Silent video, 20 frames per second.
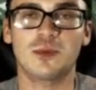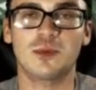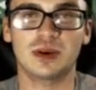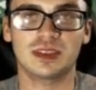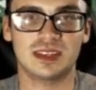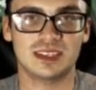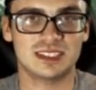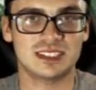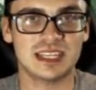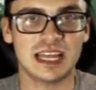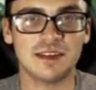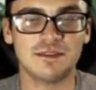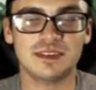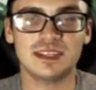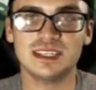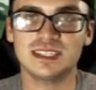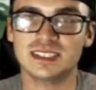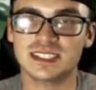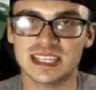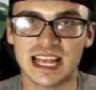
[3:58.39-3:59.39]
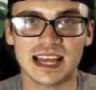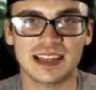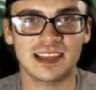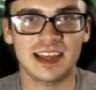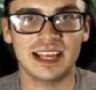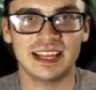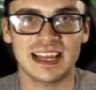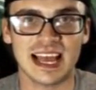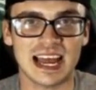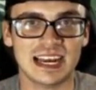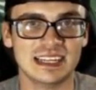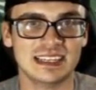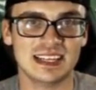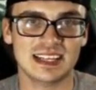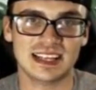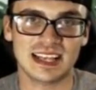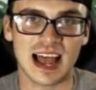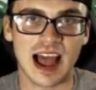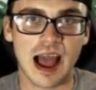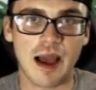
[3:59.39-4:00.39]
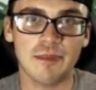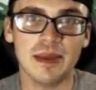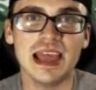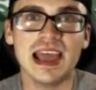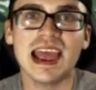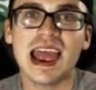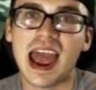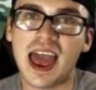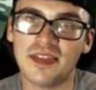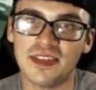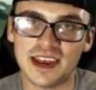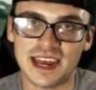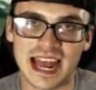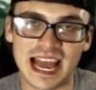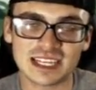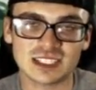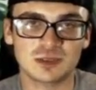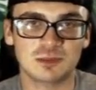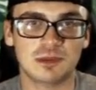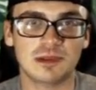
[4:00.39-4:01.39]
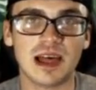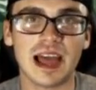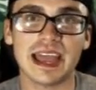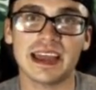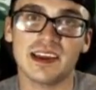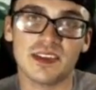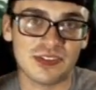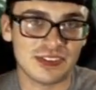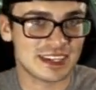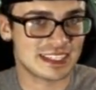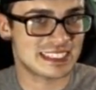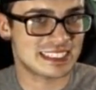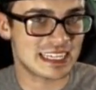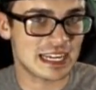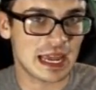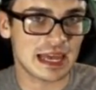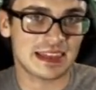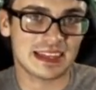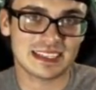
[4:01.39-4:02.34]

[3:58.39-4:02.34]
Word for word: with the safety set like that at the top, and the next play the sa the